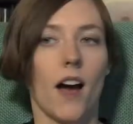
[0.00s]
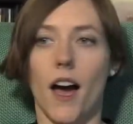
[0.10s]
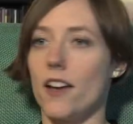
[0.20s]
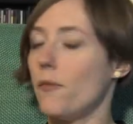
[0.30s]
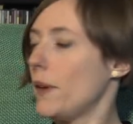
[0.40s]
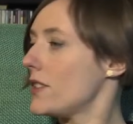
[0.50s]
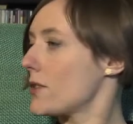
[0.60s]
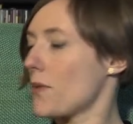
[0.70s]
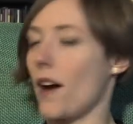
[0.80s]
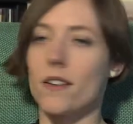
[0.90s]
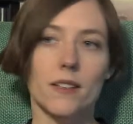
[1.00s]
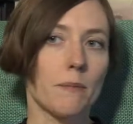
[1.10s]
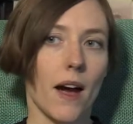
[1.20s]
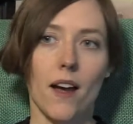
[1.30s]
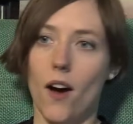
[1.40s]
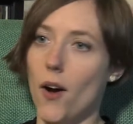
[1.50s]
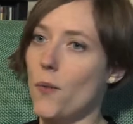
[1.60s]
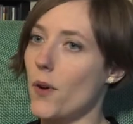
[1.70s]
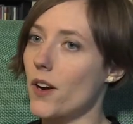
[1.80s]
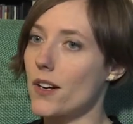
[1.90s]
I have been surrounded by
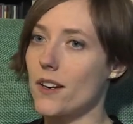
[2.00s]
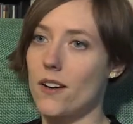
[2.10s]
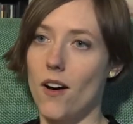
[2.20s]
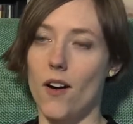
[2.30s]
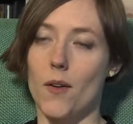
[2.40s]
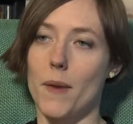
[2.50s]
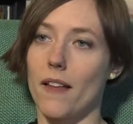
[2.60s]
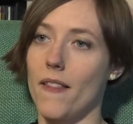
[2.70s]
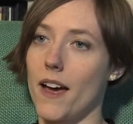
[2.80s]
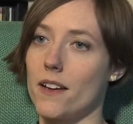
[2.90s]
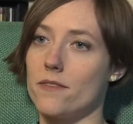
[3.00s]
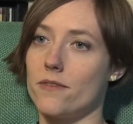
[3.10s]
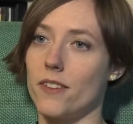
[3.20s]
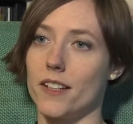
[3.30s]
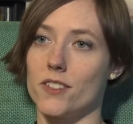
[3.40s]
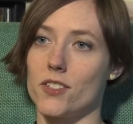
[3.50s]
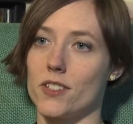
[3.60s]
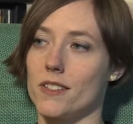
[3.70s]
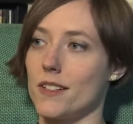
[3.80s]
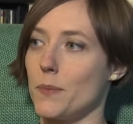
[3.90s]
artwork all my life. It's
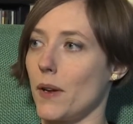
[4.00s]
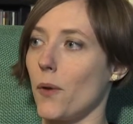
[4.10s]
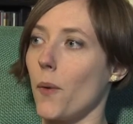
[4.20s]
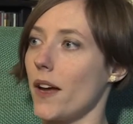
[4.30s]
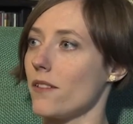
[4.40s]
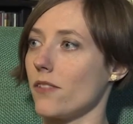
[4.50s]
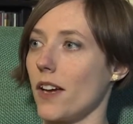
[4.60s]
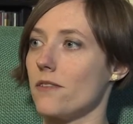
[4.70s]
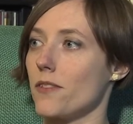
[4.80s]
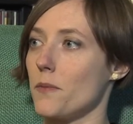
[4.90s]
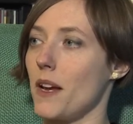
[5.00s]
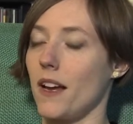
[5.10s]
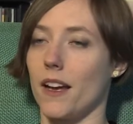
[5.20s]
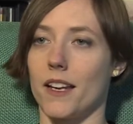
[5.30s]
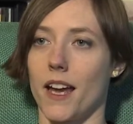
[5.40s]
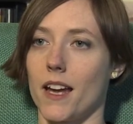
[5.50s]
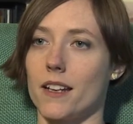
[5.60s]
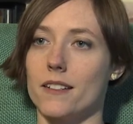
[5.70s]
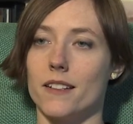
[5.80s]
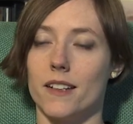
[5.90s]
just, it's been a way of life for me. I
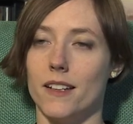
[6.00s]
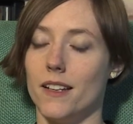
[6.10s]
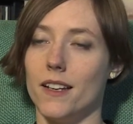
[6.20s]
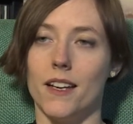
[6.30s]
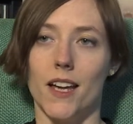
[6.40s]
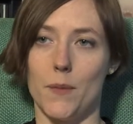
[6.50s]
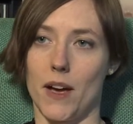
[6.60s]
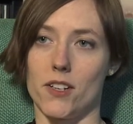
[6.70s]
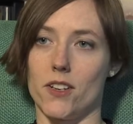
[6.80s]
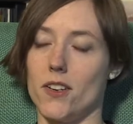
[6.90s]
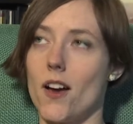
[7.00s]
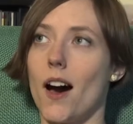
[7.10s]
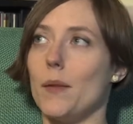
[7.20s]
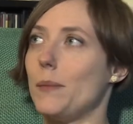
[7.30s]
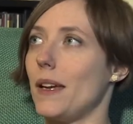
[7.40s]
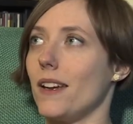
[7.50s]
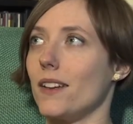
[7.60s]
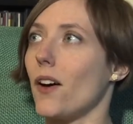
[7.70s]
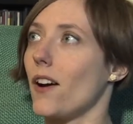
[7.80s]
can't imagine not being an